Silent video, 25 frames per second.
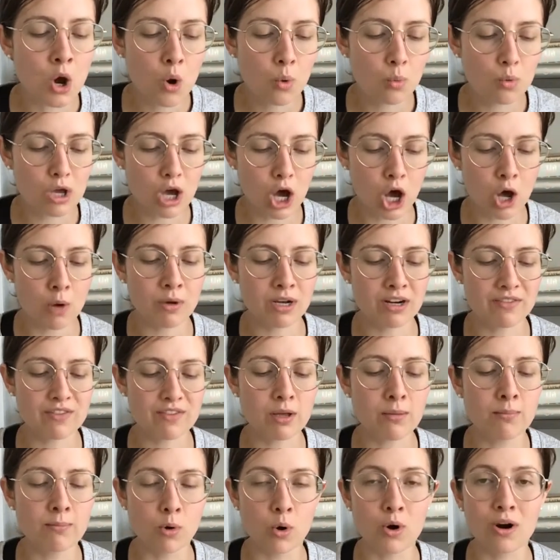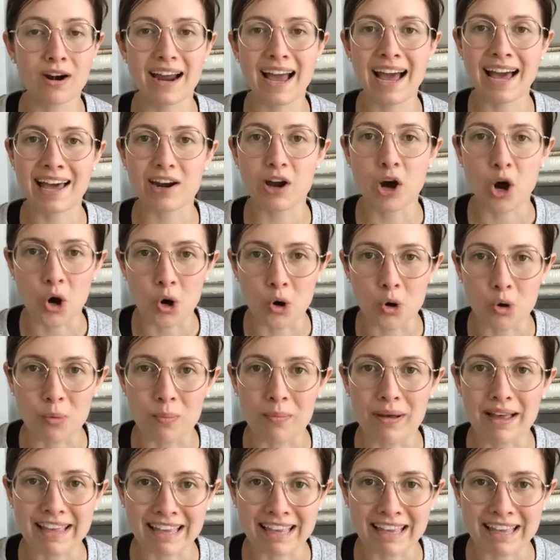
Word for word: We all want to feel more at home